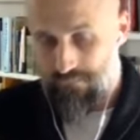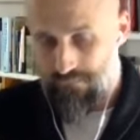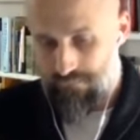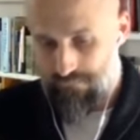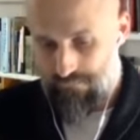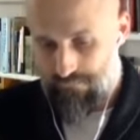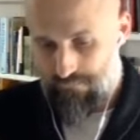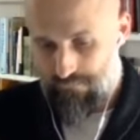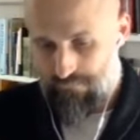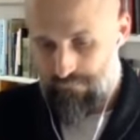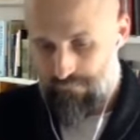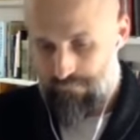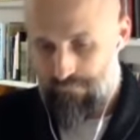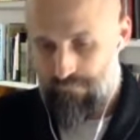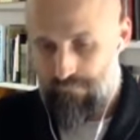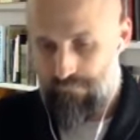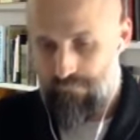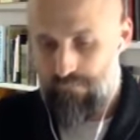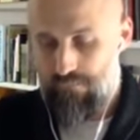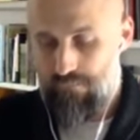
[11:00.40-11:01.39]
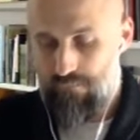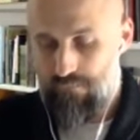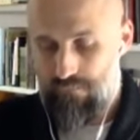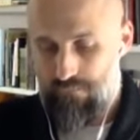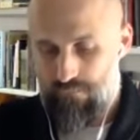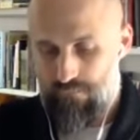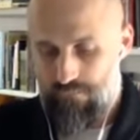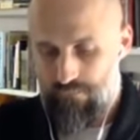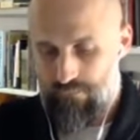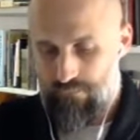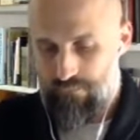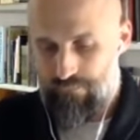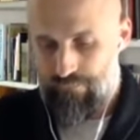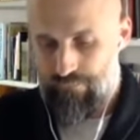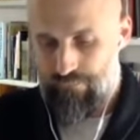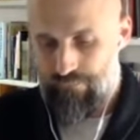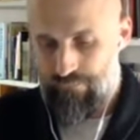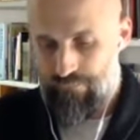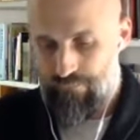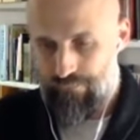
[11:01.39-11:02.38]

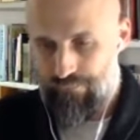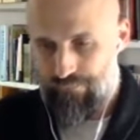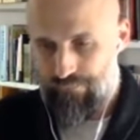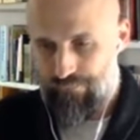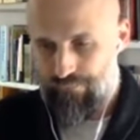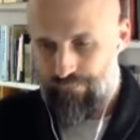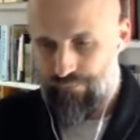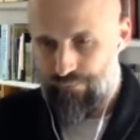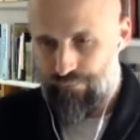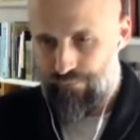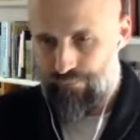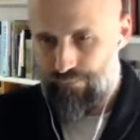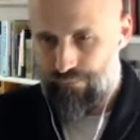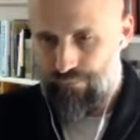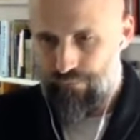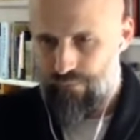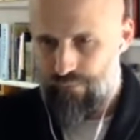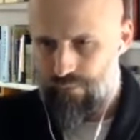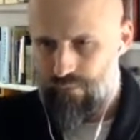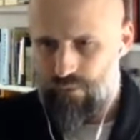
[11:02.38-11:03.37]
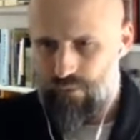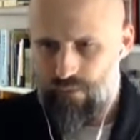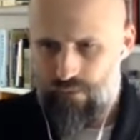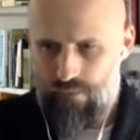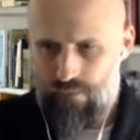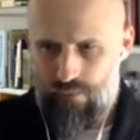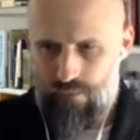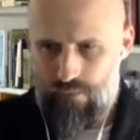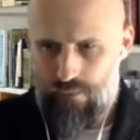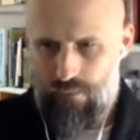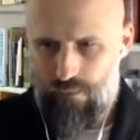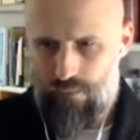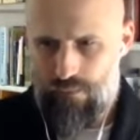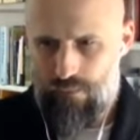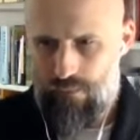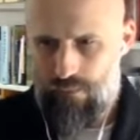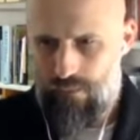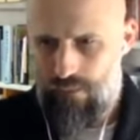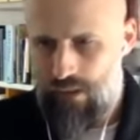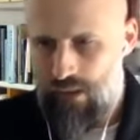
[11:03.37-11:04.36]

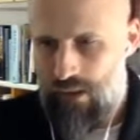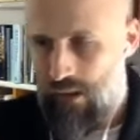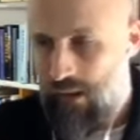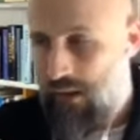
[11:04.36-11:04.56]
(silent)